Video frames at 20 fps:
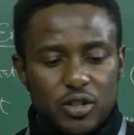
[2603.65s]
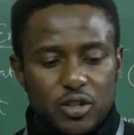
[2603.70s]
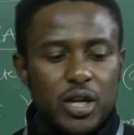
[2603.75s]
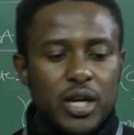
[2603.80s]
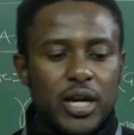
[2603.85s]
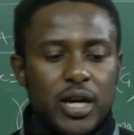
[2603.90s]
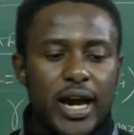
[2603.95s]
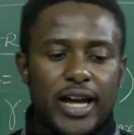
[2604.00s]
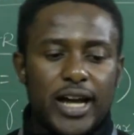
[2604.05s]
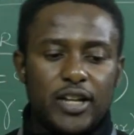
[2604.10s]

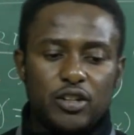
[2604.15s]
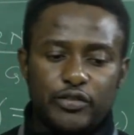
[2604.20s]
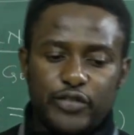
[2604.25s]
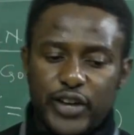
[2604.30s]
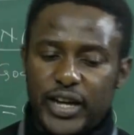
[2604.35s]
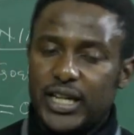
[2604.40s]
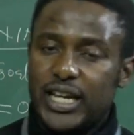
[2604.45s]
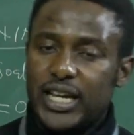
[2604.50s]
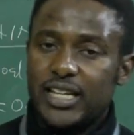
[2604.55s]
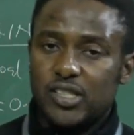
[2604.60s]
value,
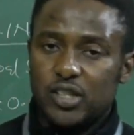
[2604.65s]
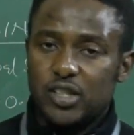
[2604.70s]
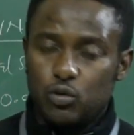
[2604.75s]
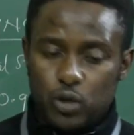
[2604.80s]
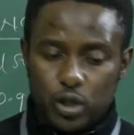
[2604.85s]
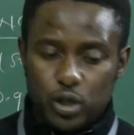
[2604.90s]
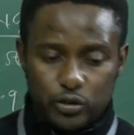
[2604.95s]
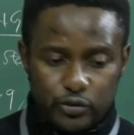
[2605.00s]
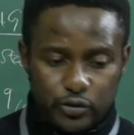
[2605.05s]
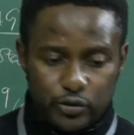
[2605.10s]
and your
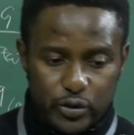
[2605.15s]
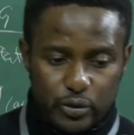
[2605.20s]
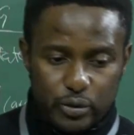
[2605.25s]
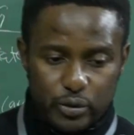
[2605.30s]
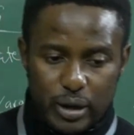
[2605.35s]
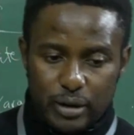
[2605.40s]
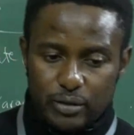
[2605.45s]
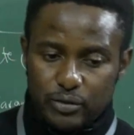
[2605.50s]
finite reward,